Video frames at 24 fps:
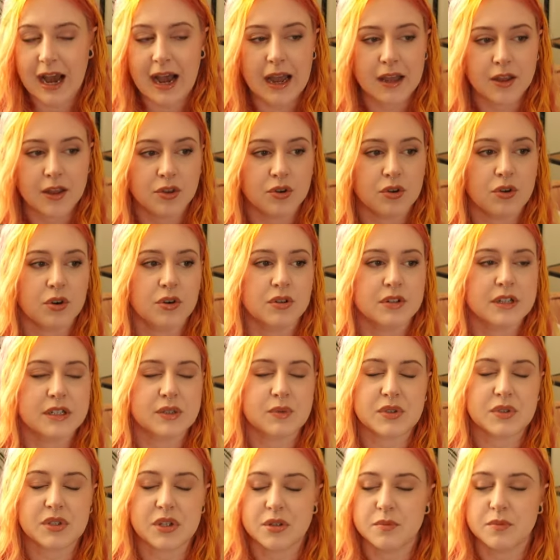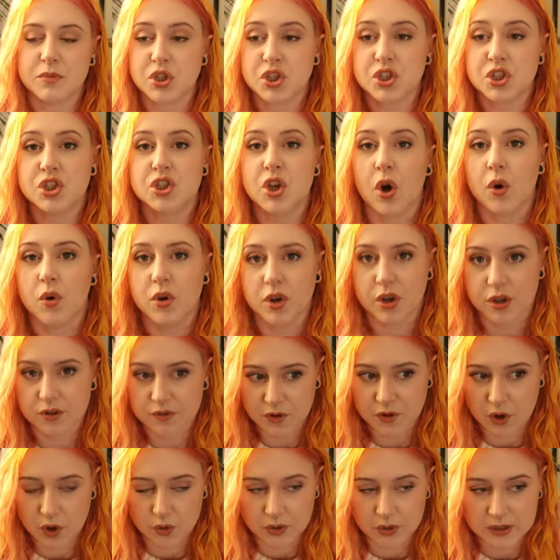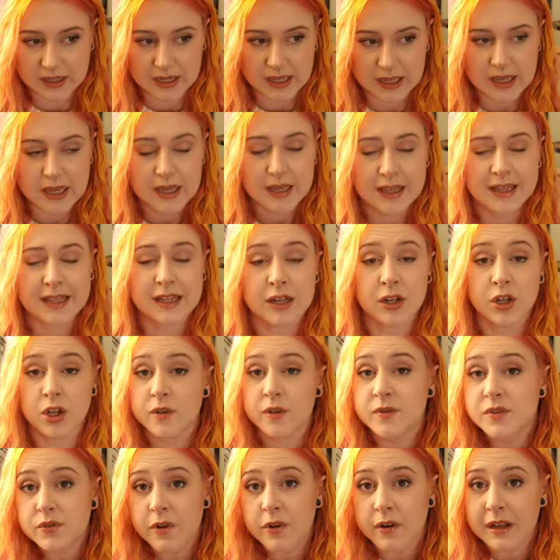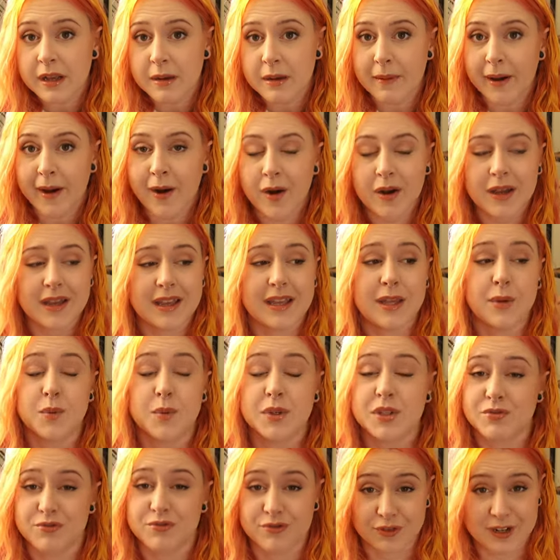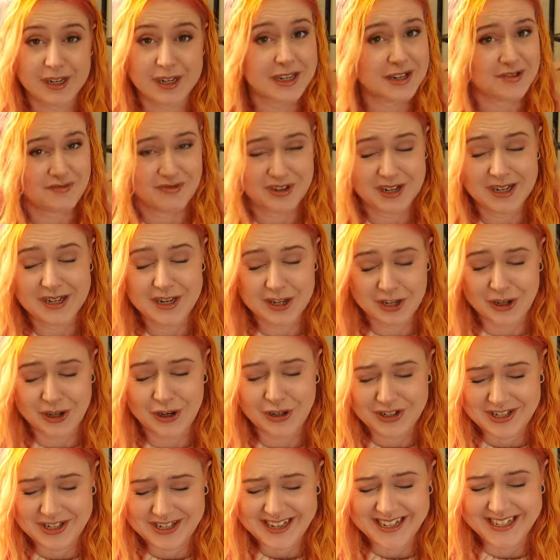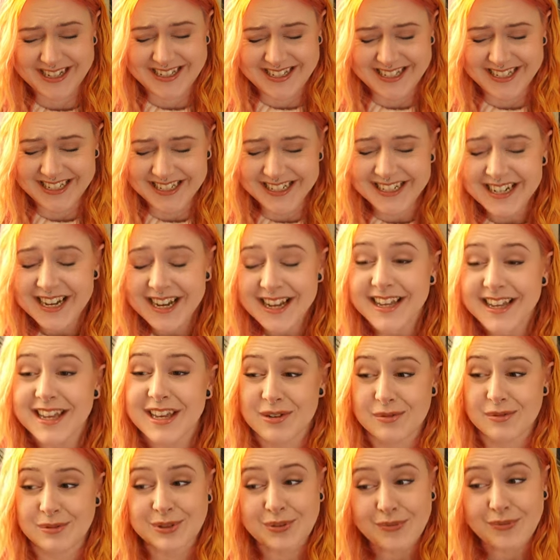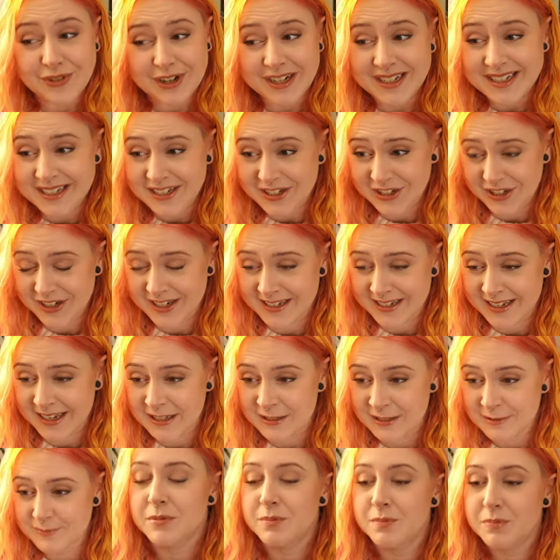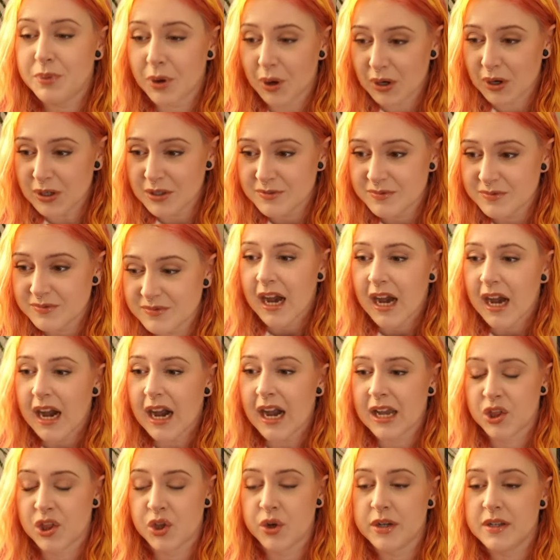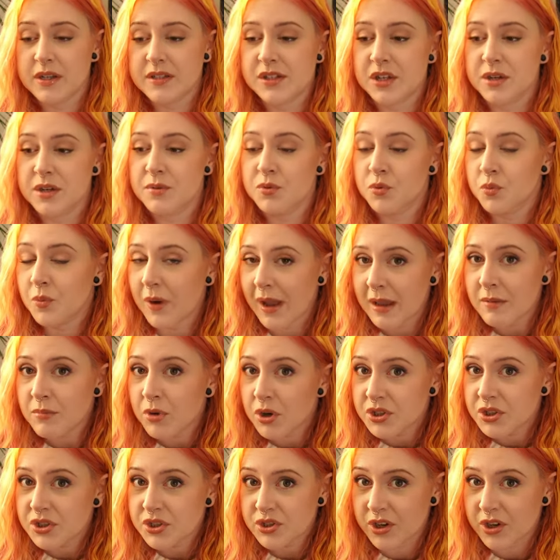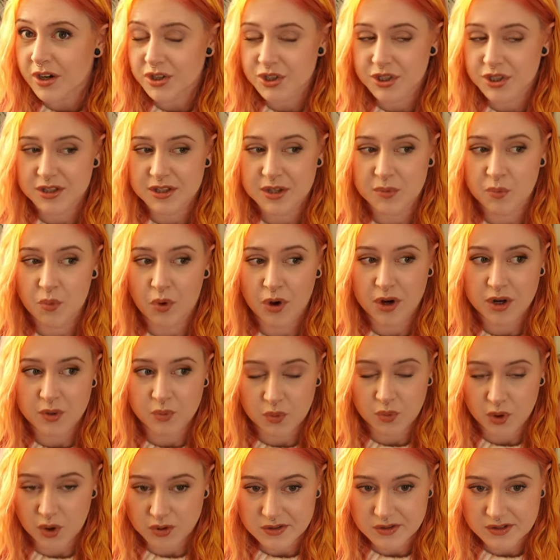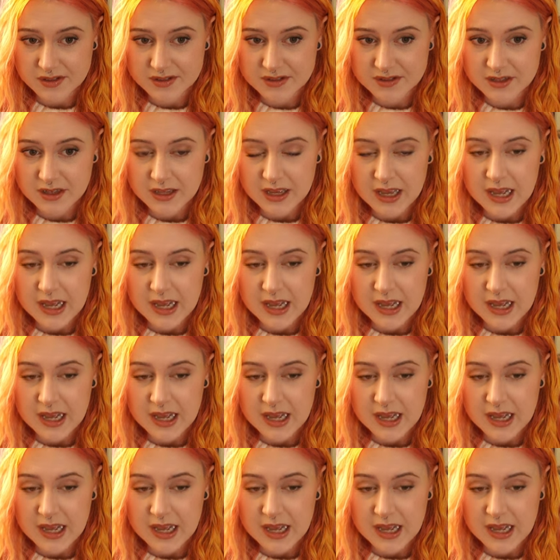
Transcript: I thought this was going to be so good for Oakley. He loves running about. He was really, really good at it. He was really good at it, but I thought it was going to be way more structured than what it was.